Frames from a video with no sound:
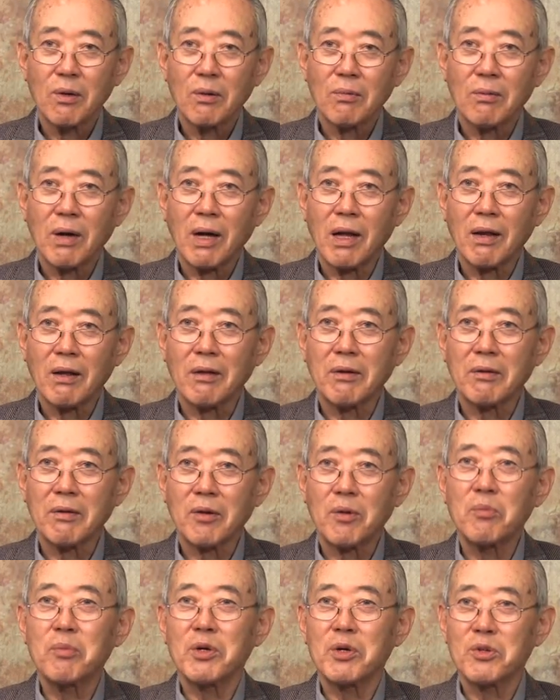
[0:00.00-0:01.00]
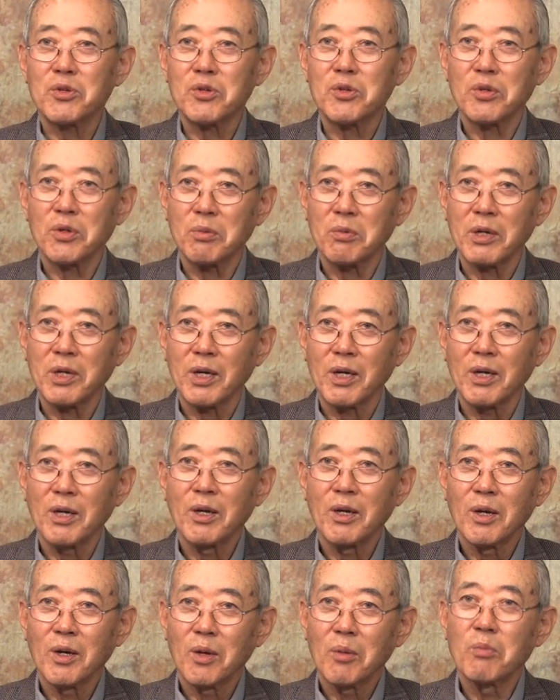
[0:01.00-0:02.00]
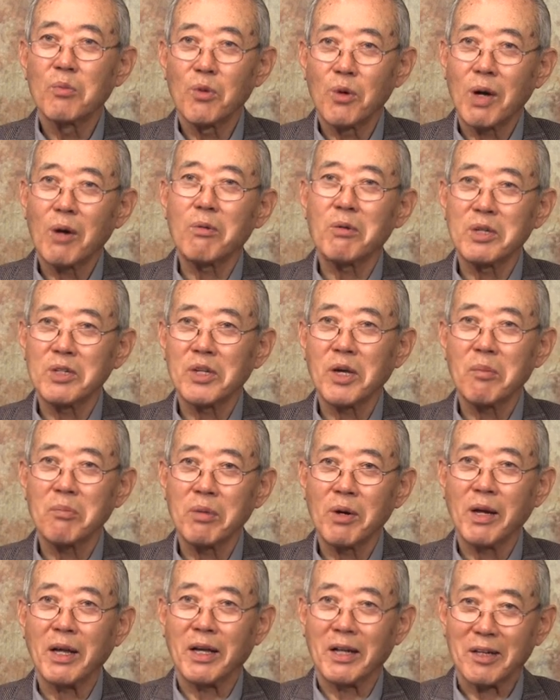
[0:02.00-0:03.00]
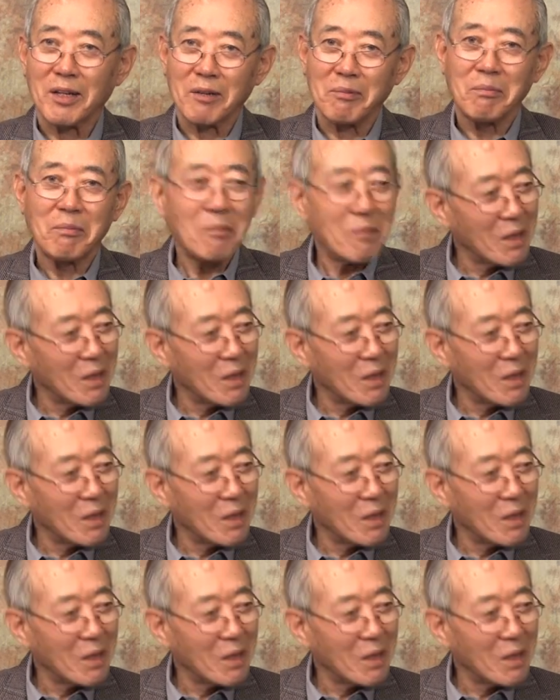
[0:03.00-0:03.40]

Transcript: while it appears to be more resembling them.